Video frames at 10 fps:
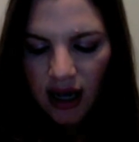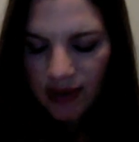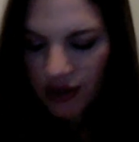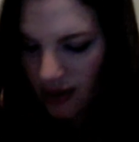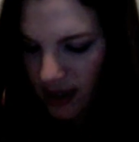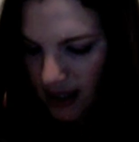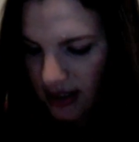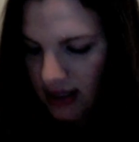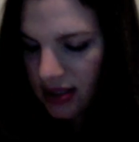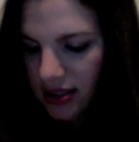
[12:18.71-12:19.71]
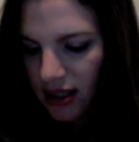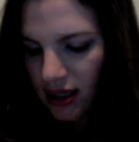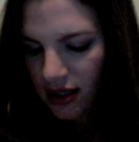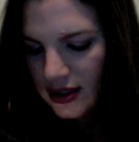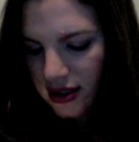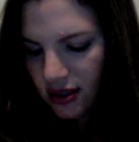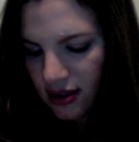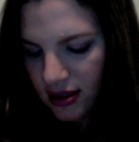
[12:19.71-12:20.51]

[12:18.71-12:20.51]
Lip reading: So this is the color